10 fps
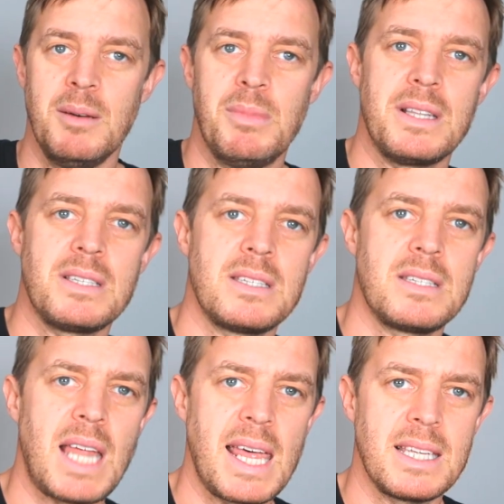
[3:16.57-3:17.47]
But this is
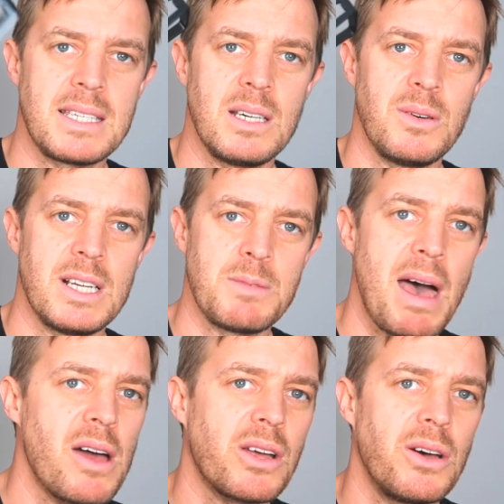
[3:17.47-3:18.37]
stainless steel and it's
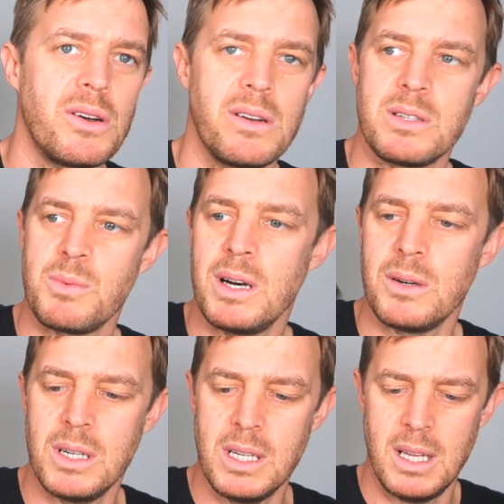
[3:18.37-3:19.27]
powder coated as
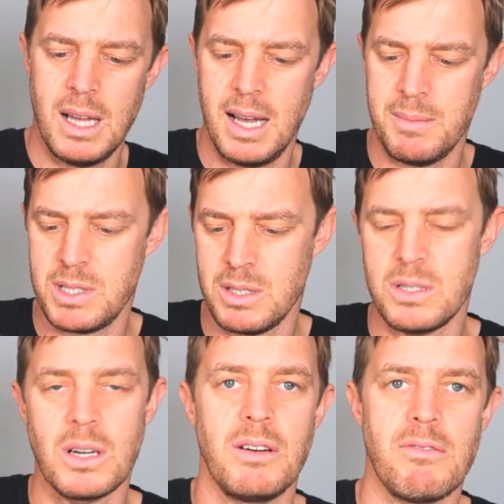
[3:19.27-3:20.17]
well, so it's
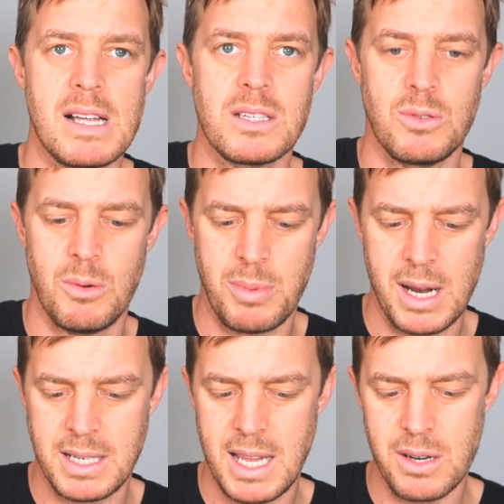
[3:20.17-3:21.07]
not going to rust or
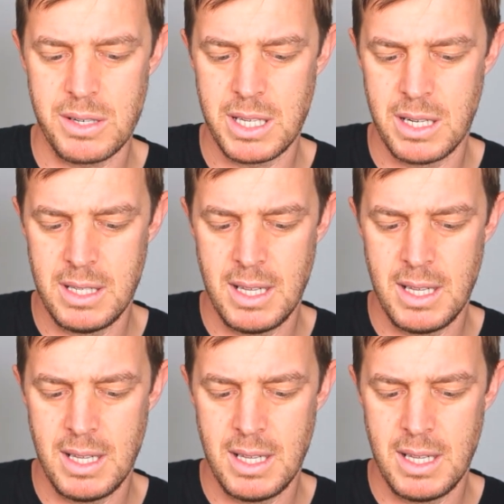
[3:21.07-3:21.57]
break down on you.